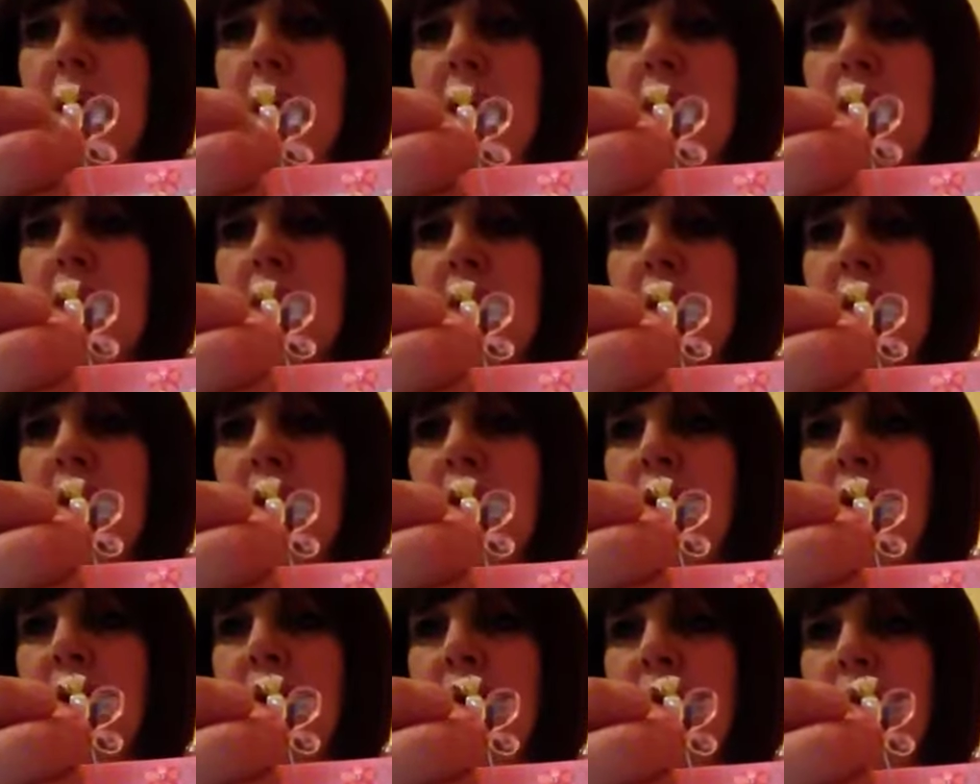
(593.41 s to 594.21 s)
The
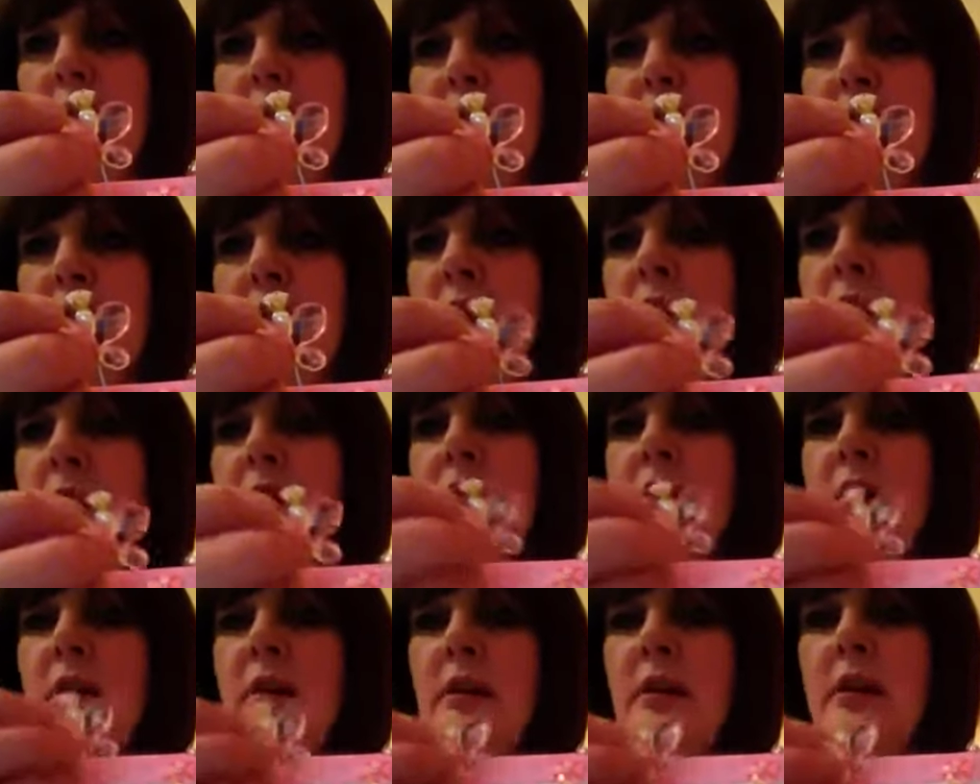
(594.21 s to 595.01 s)
little pearl
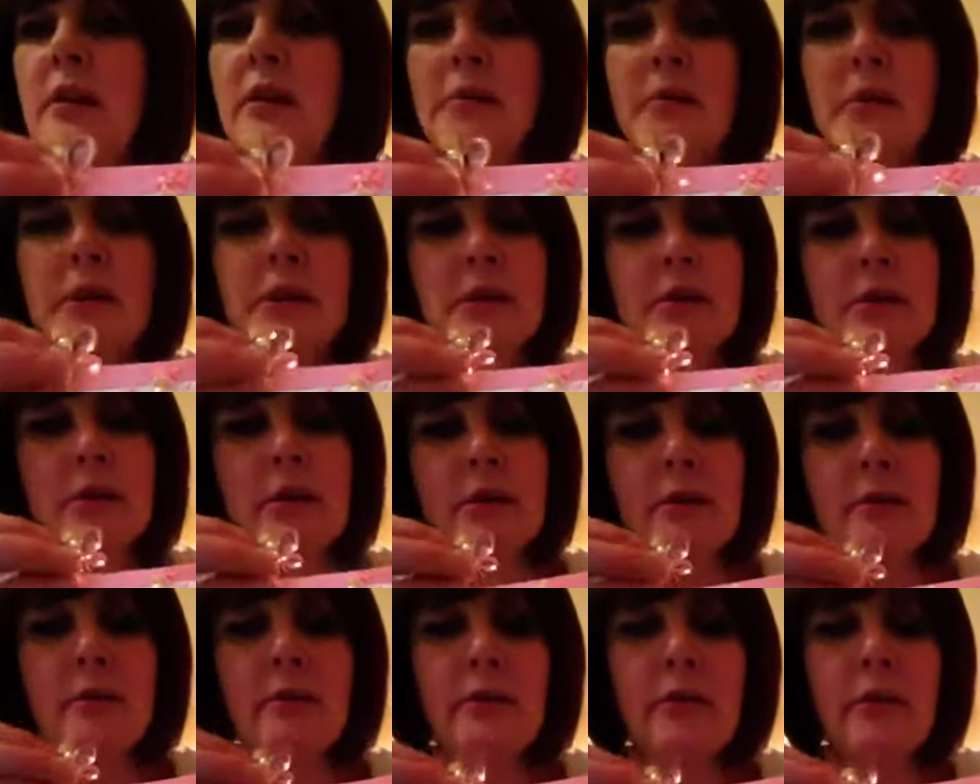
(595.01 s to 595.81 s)
has
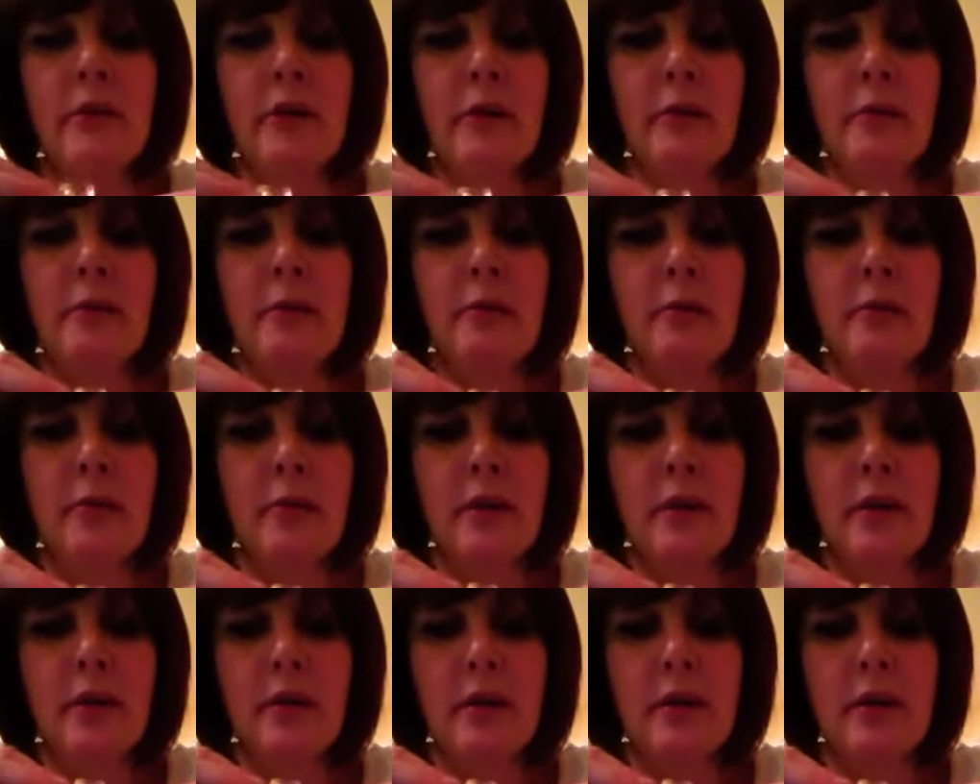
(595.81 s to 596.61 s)
come from
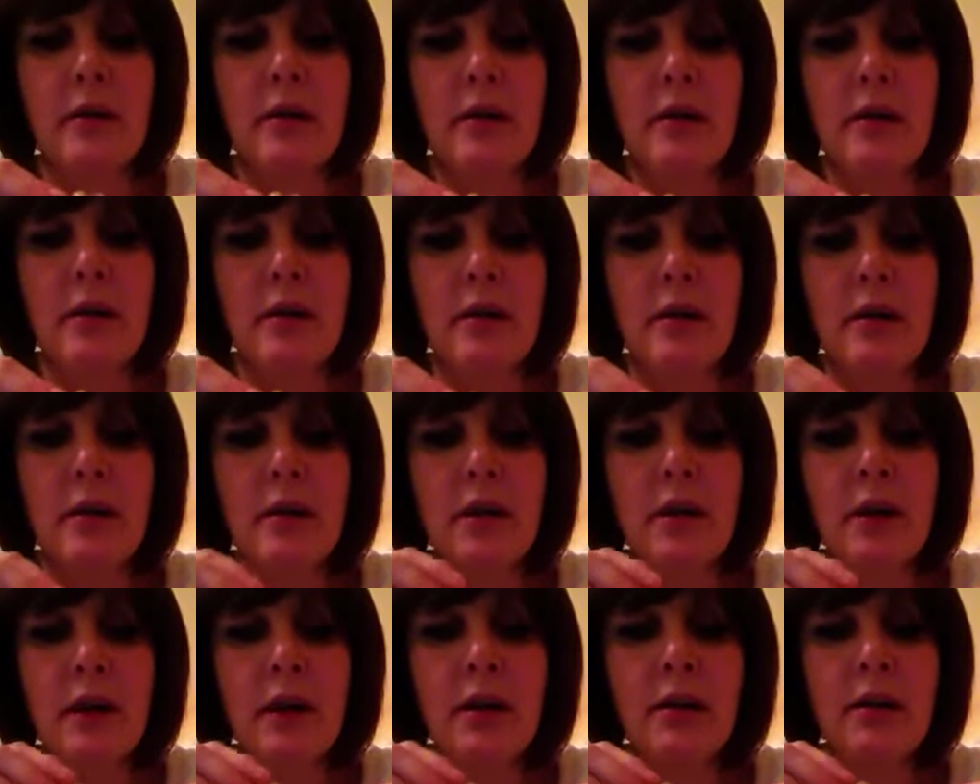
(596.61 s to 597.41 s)
a
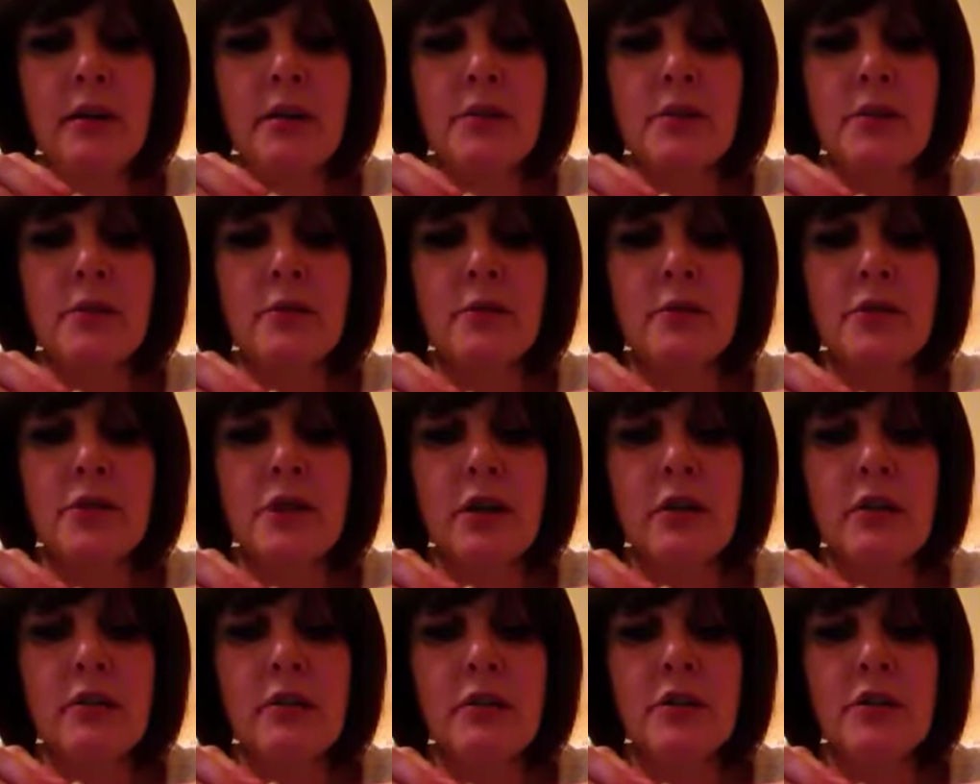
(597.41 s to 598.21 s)
necklace from the
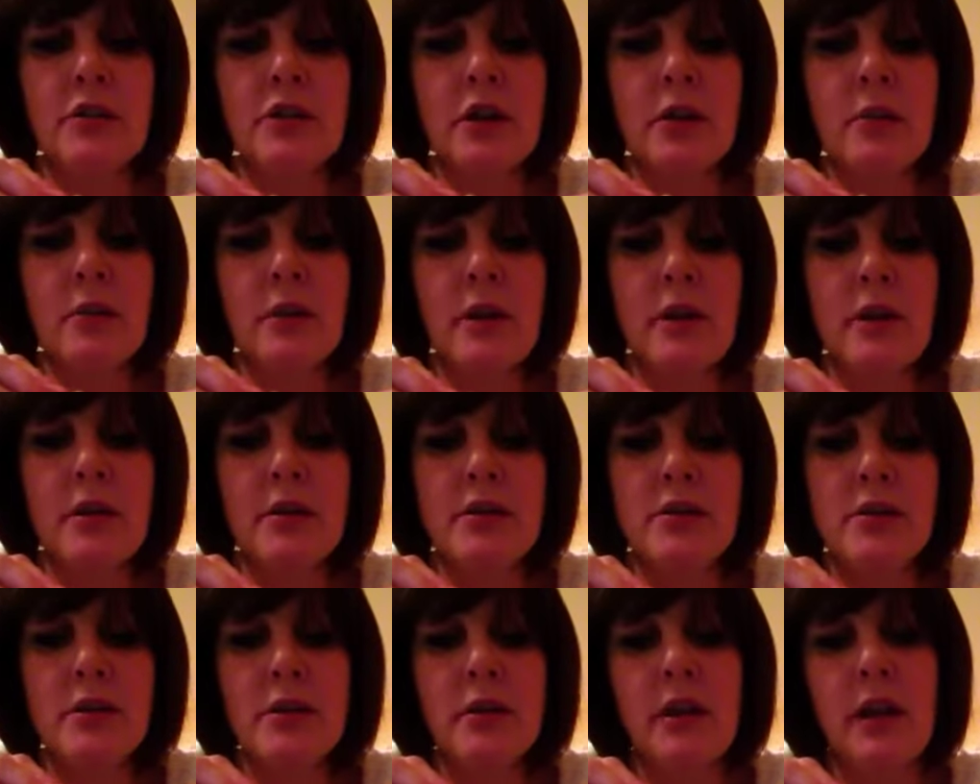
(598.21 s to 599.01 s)
charity shop.
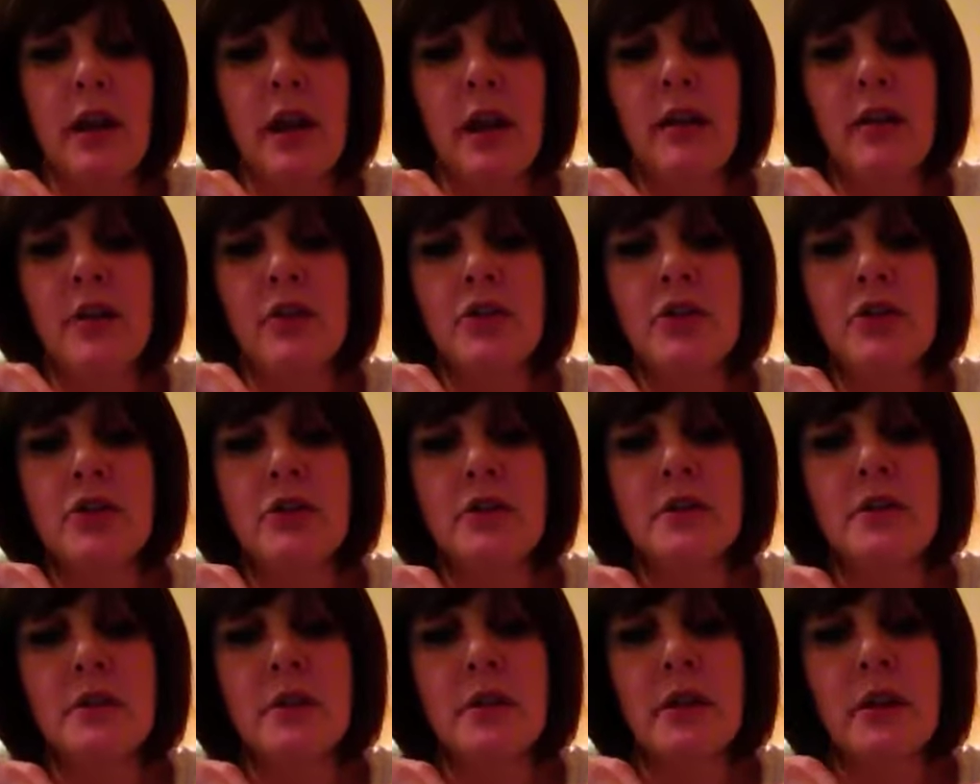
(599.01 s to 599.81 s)
So yeah, you
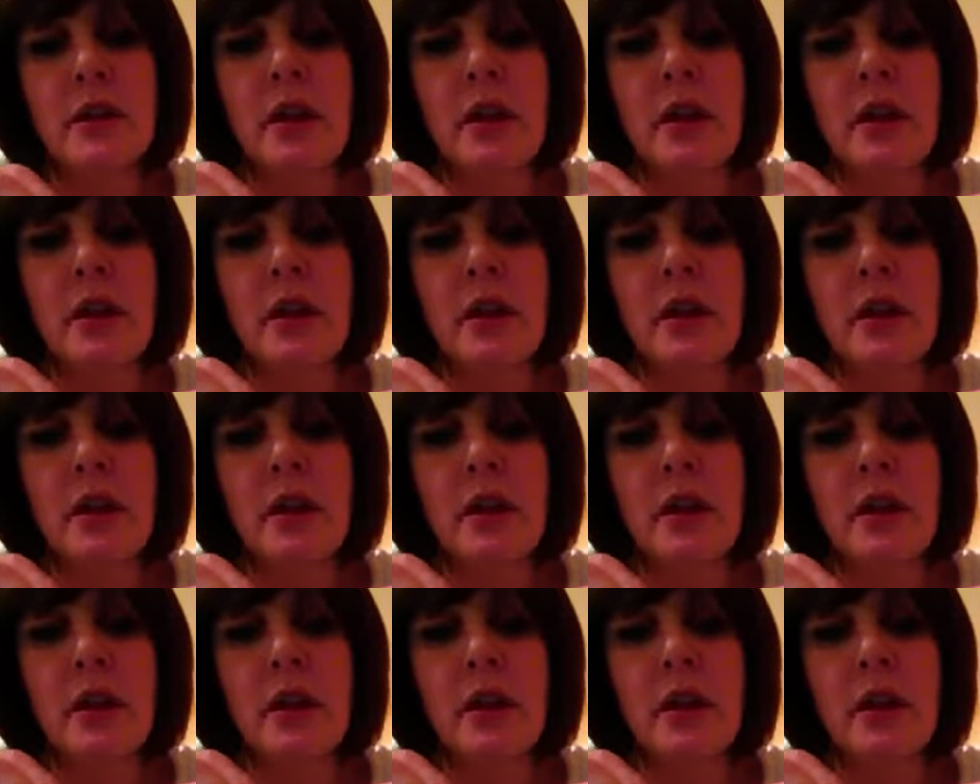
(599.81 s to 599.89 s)
just,